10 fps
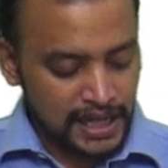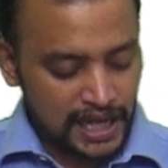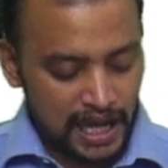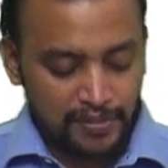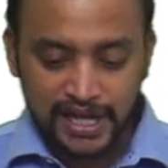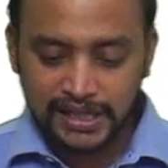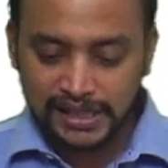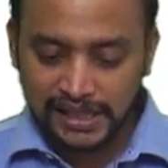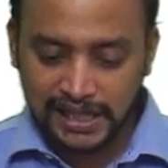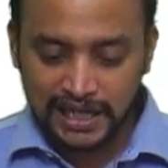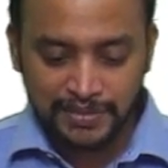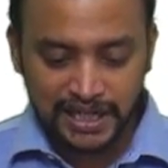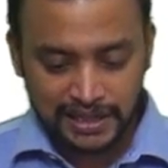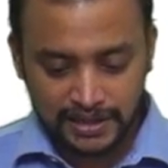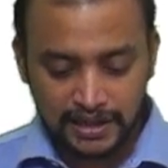ABCD
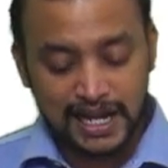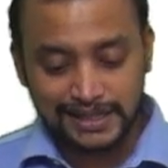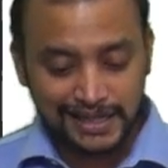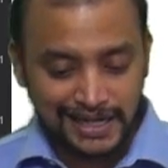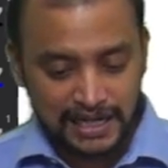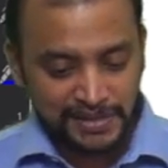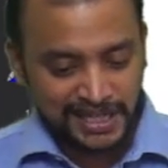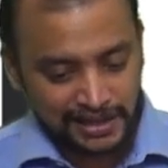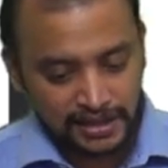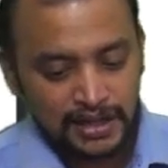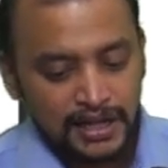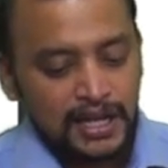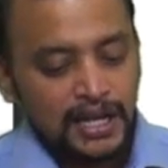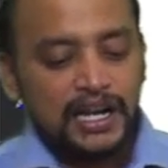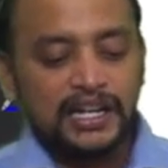Limited ACD Limited
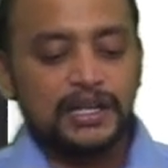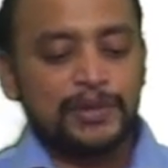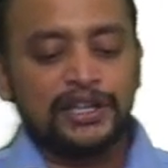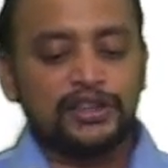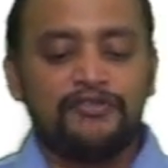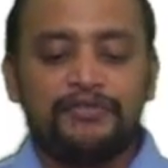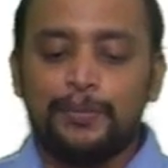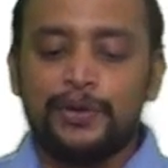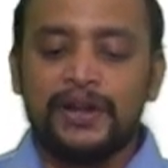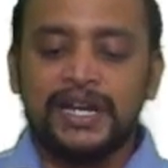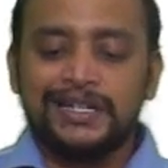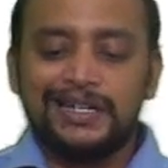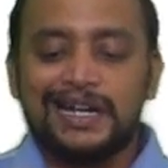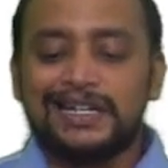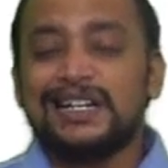in the month of February
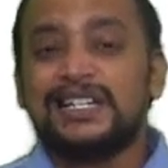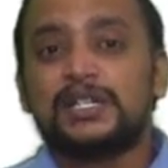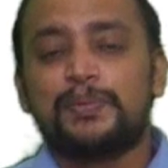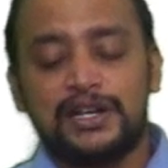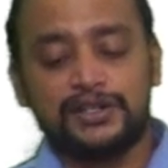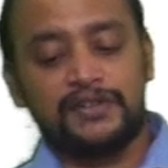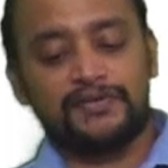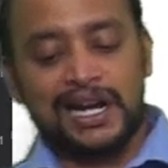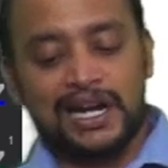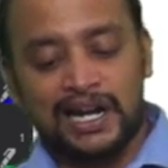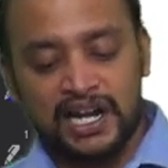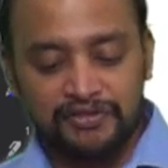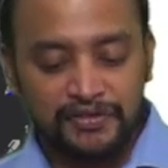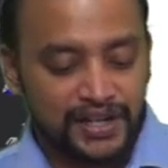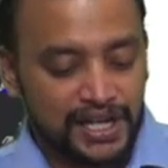at a list price of 9 lakh
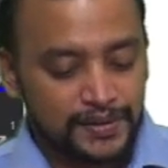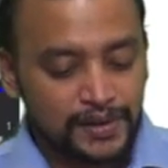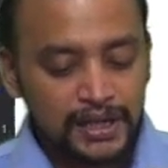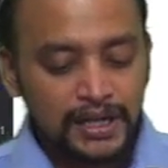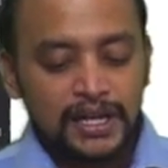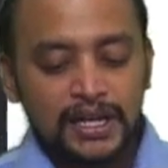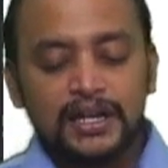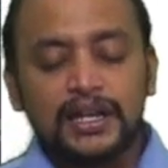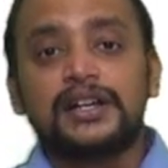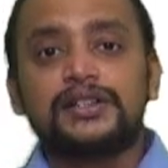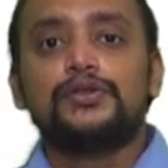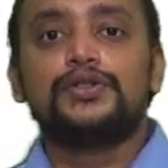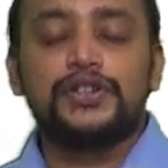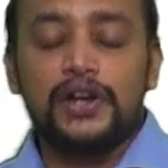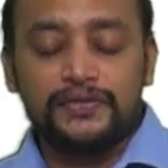50
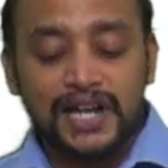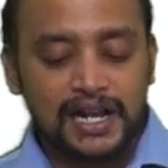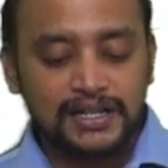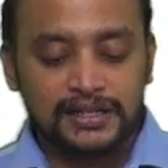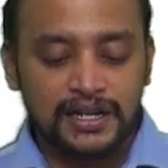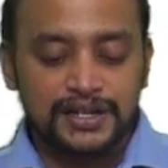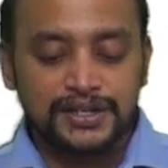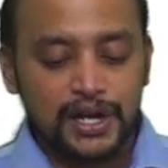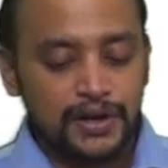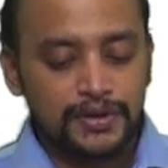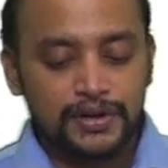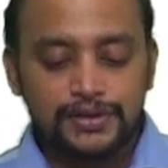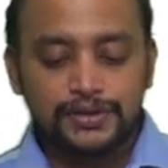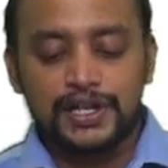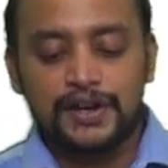exclusive of taxes and discount.
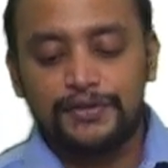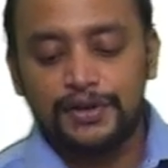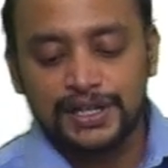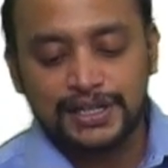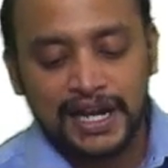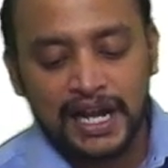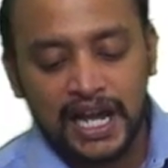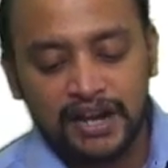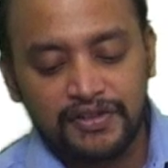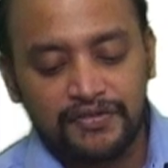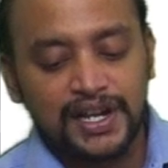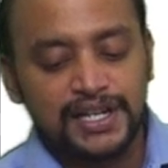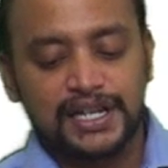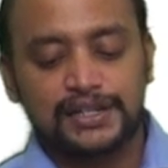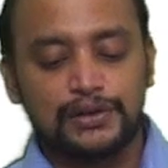So therefore this 9 lakh 50 is
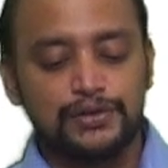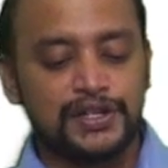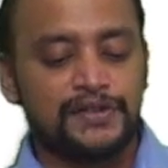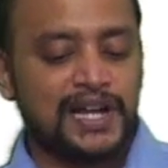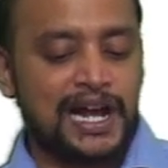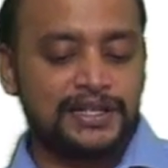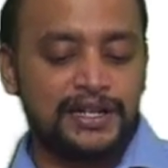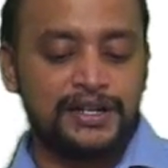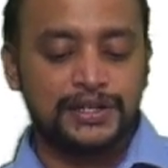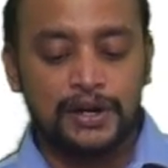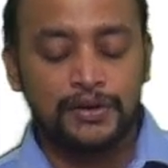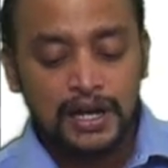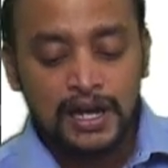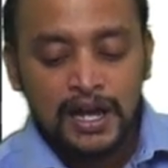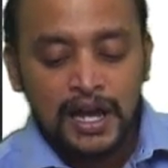exclusive of tax and discount
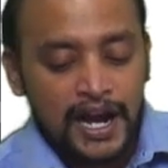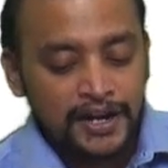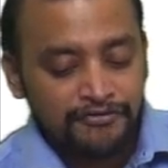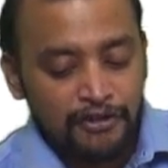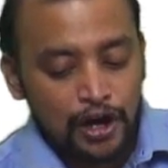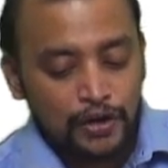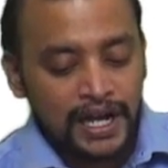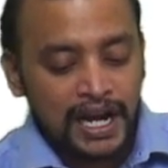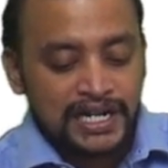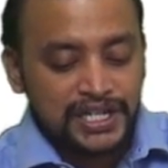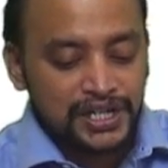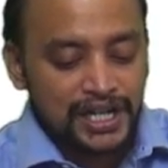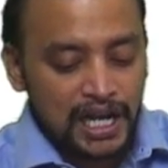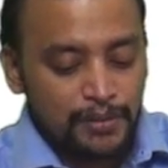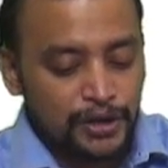and following
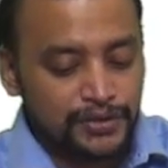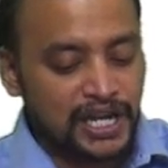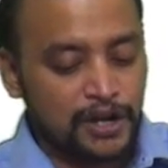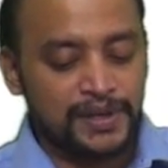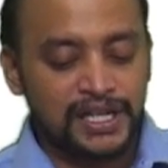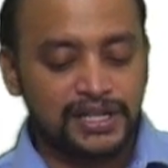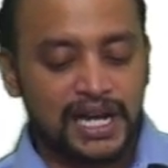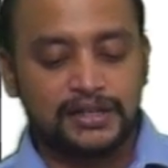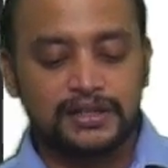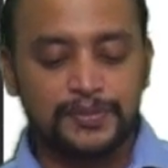additional amounts have been charged.